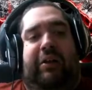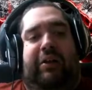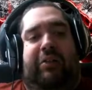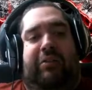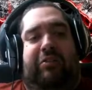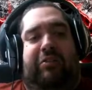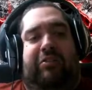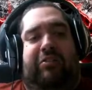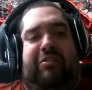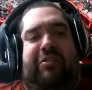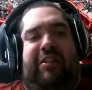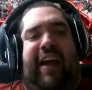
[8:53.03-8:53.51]

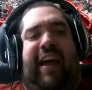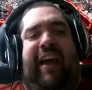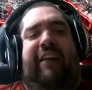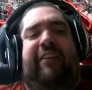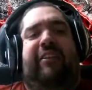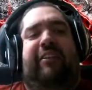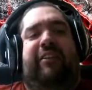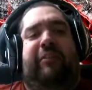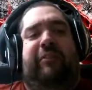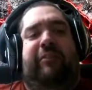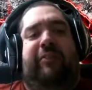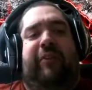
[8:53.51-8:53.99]

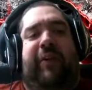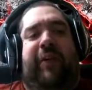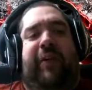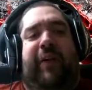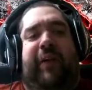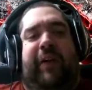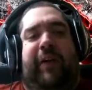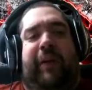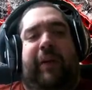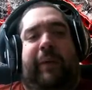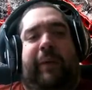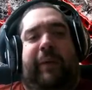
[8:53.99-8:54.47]
Jax is very
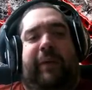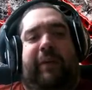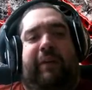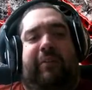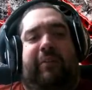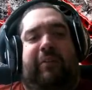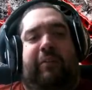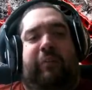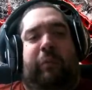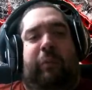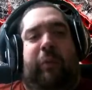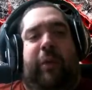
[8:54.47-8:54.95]
good. This
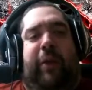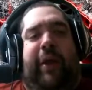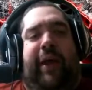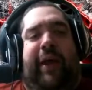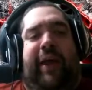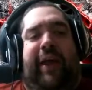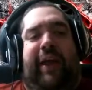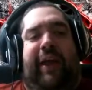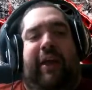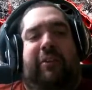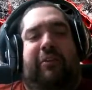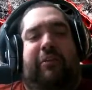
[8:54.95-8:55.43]
is what I
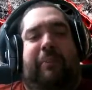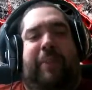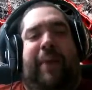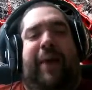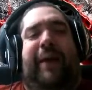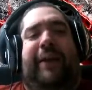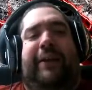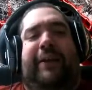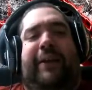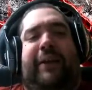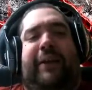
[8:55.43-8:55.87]
expected